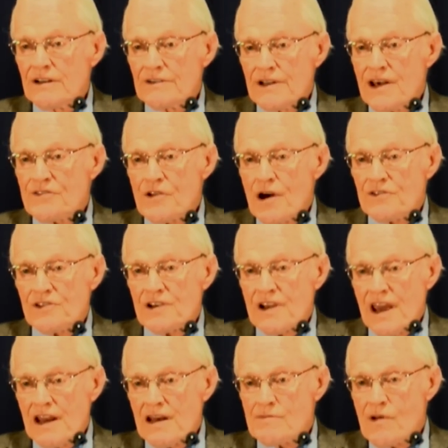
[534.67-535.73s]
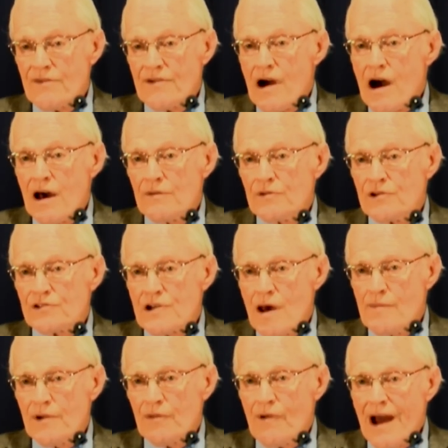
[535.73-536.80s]
They thought the kingdom of God was
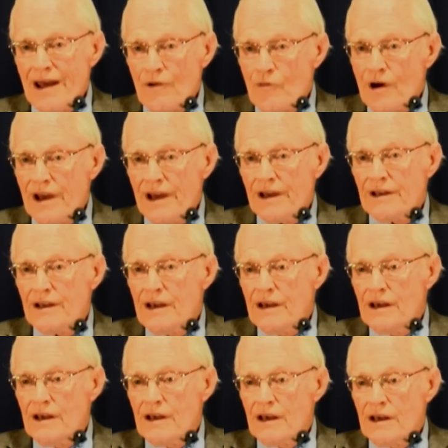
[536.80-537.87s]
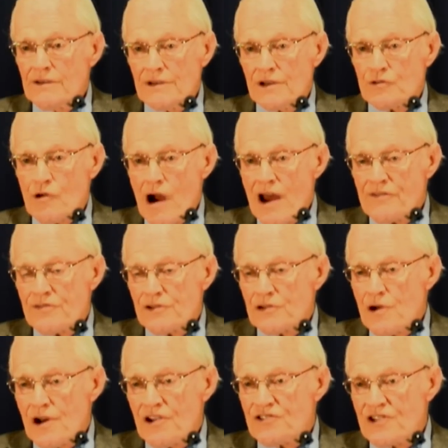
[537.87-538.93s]
coming right away, that Christ was
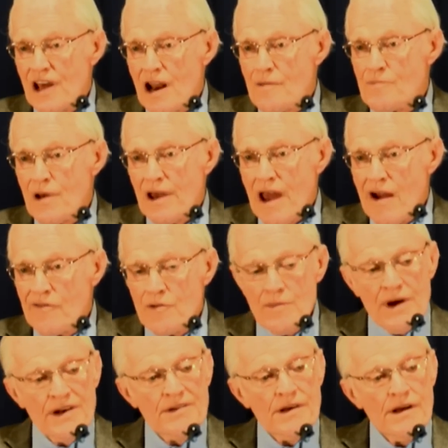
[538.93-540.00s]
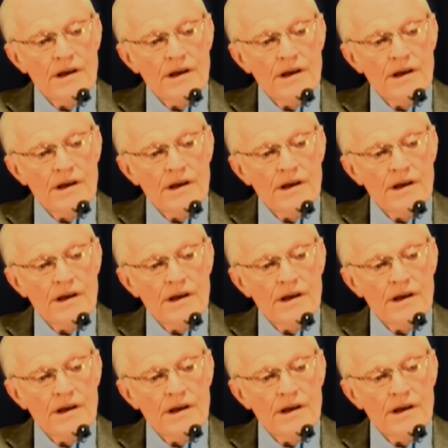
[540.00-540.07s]
going to set up a government,